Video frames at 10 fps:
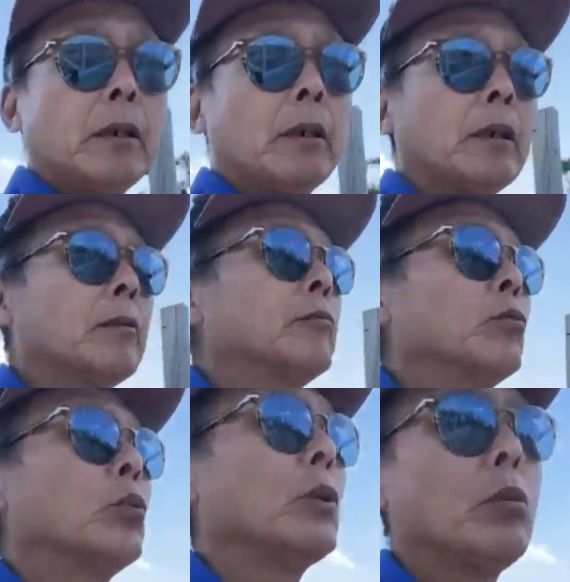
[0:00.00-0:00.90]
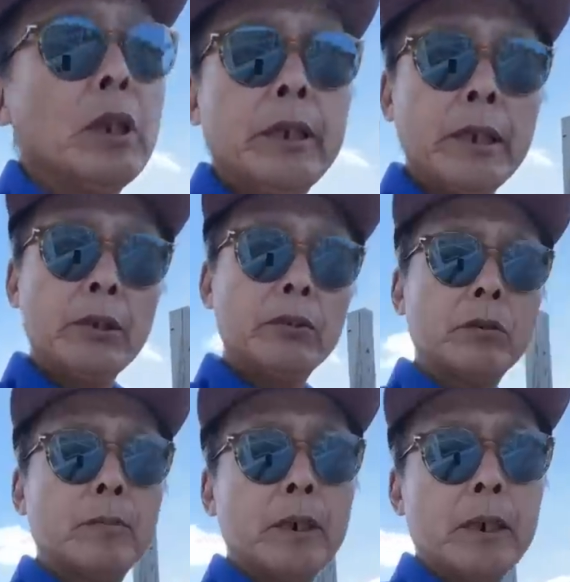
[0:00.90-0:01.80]
Um, we really need
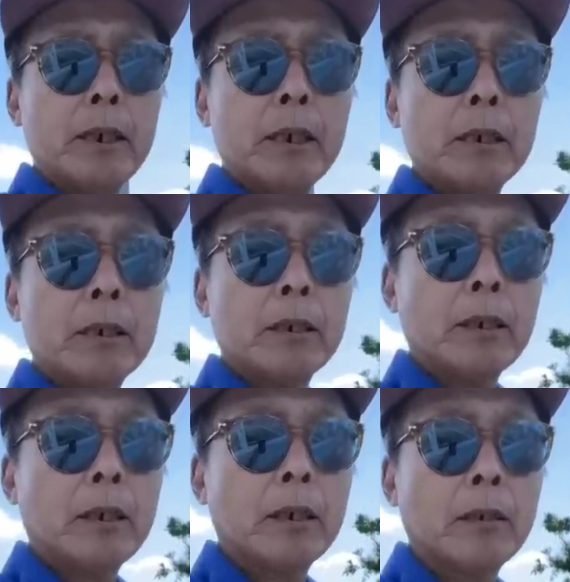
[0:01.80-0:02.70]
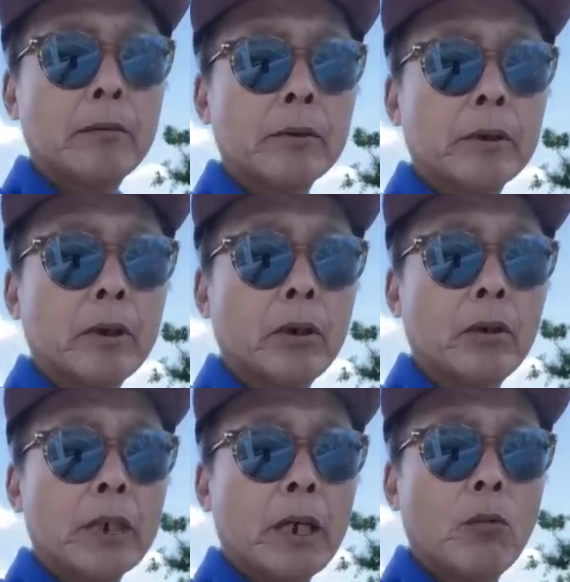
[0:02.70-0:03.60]
you, buddy. Uh,
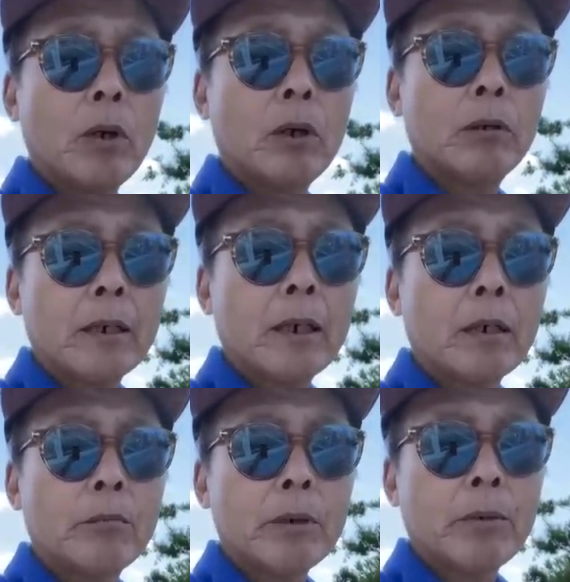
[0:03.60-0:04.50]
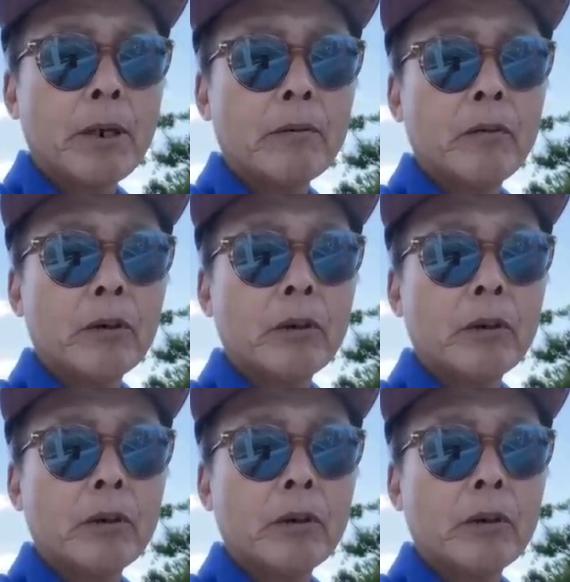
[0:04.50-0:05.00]
so get well. I'll be praying for you,